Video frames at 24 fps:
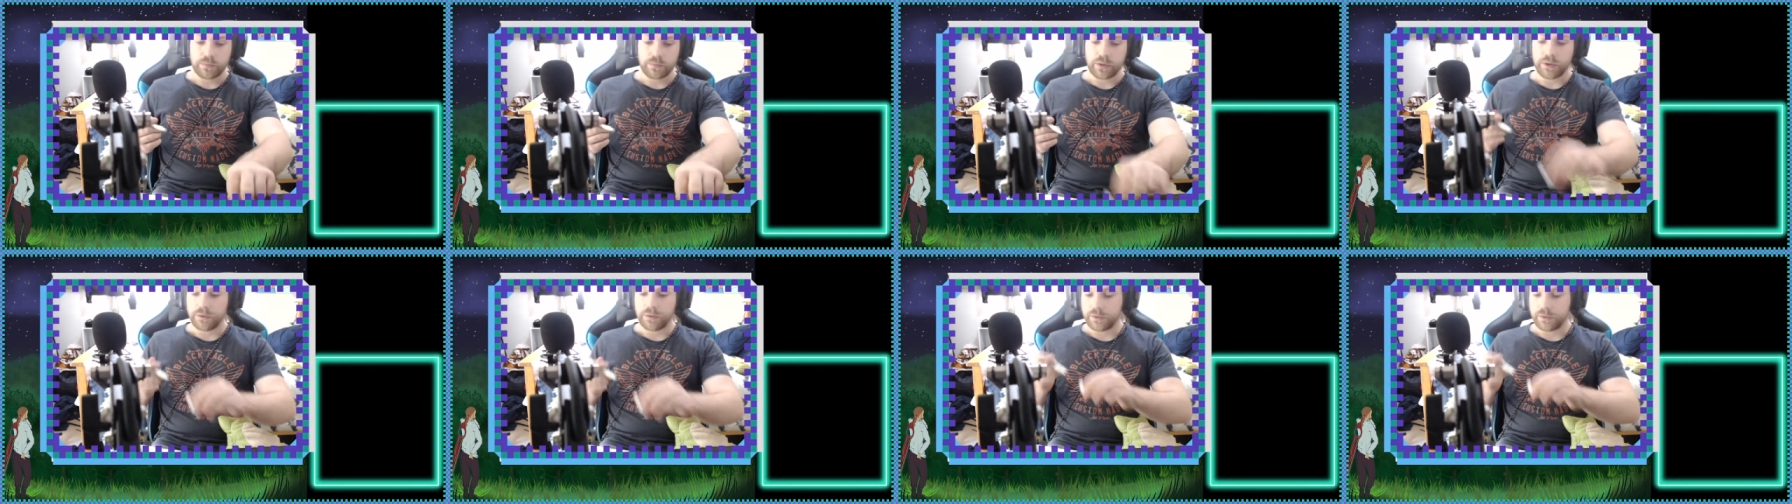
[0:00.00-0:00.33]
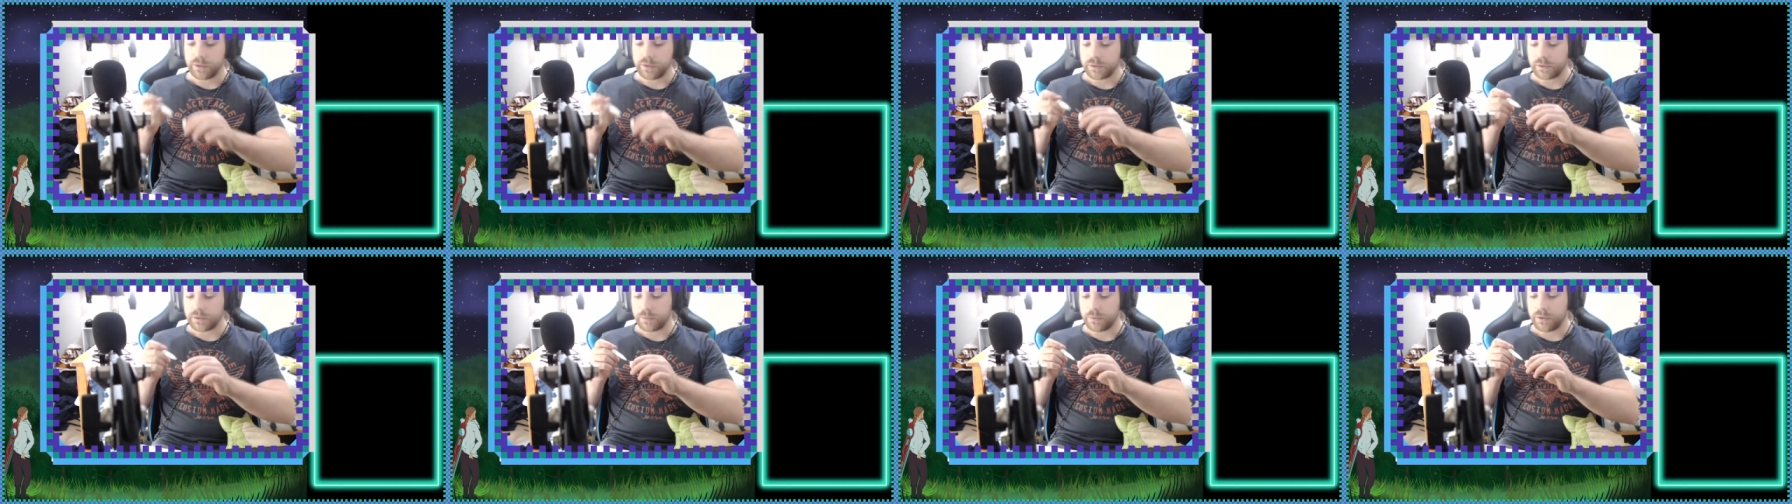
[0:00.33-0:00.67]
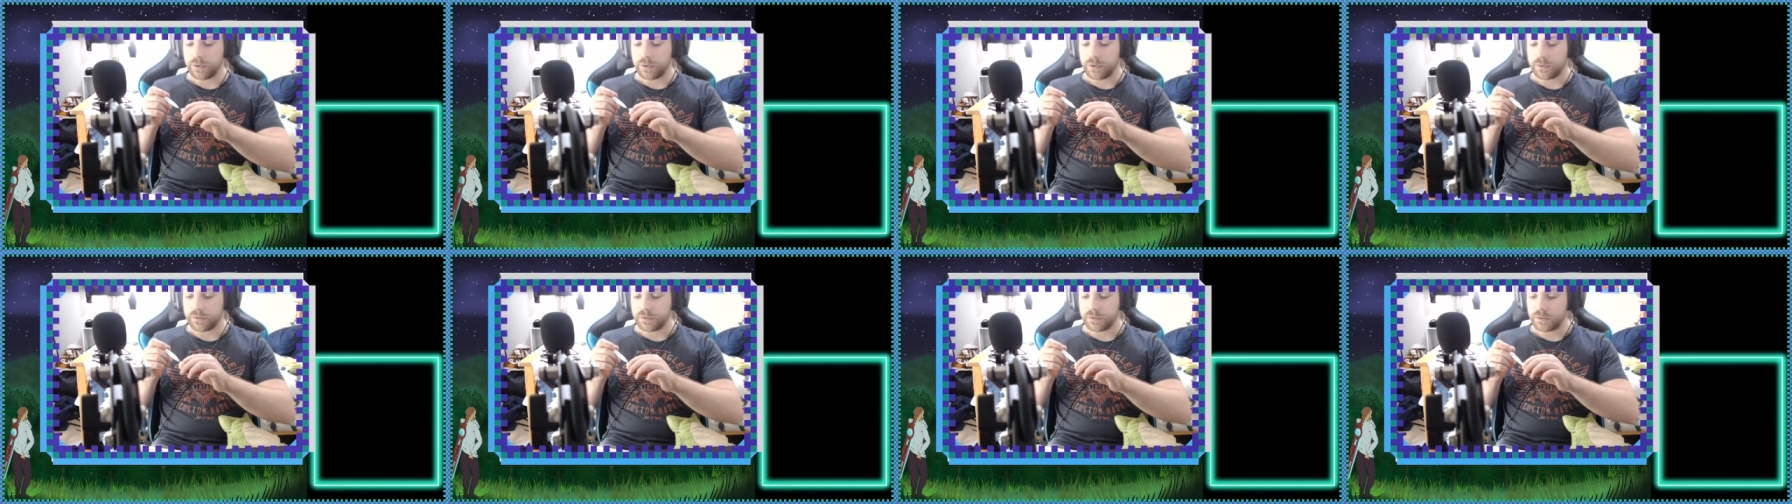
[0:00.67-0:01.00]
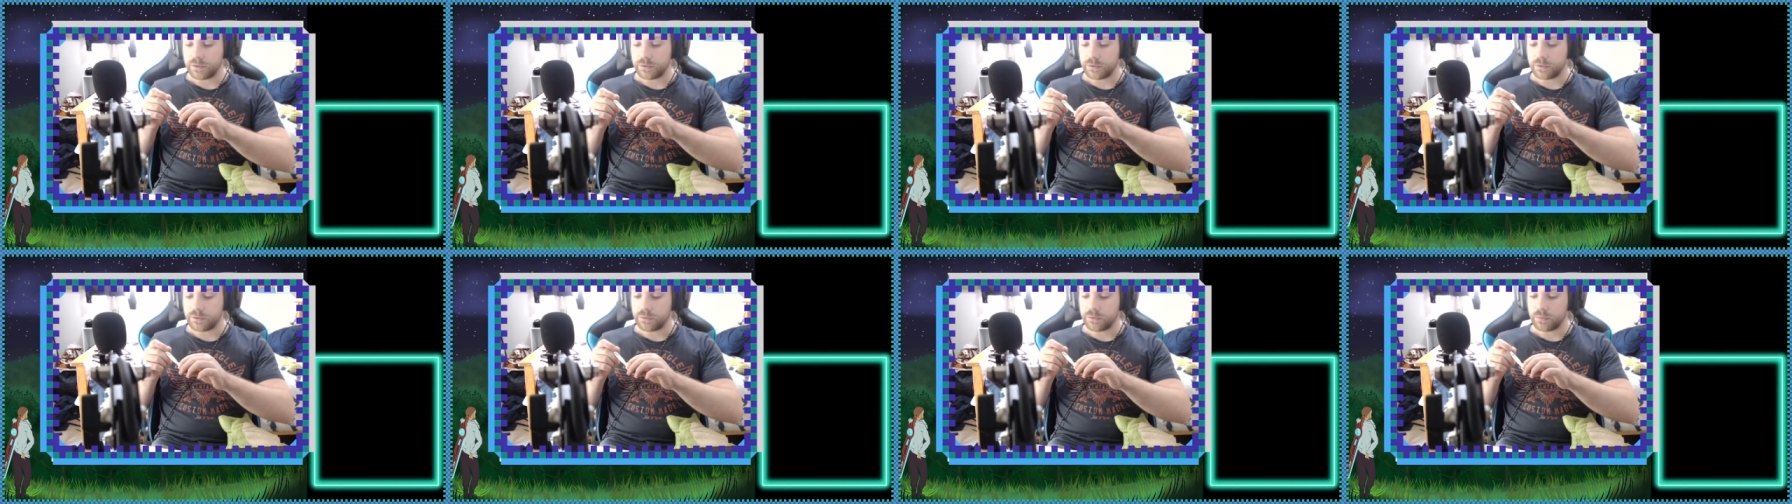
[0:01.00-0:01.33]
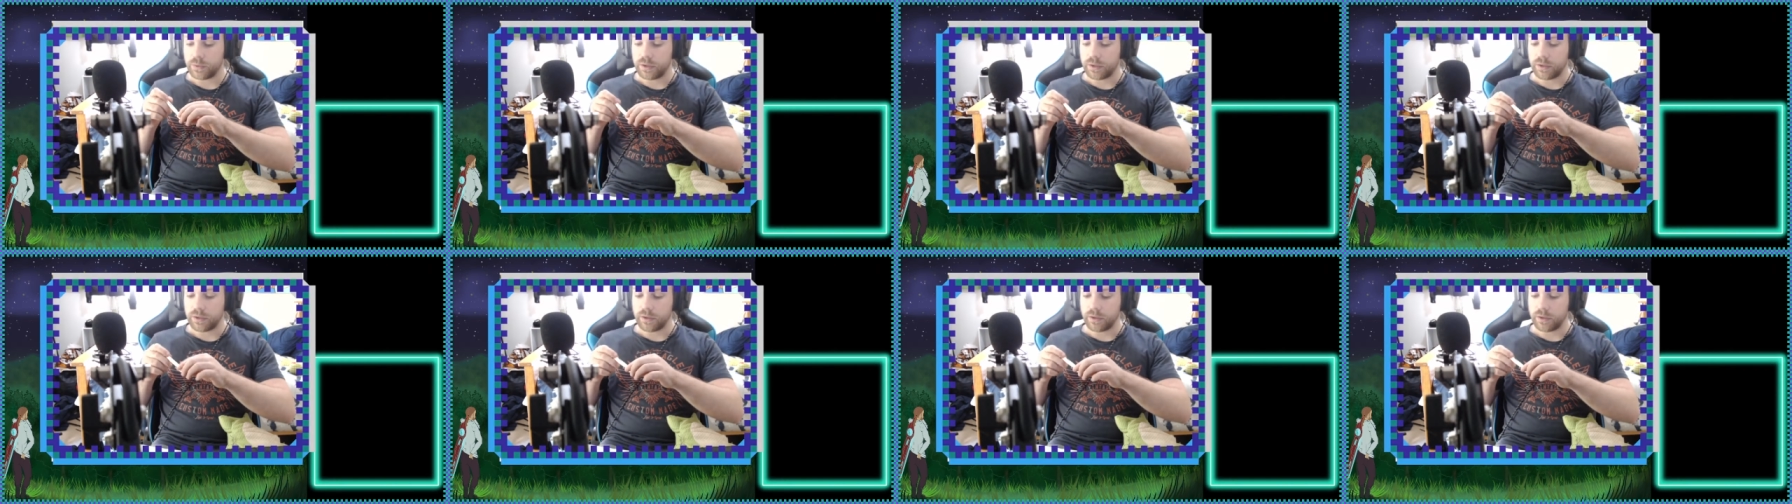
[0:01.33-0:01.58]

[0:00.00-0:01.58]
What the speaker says: unlike some of the other stitches where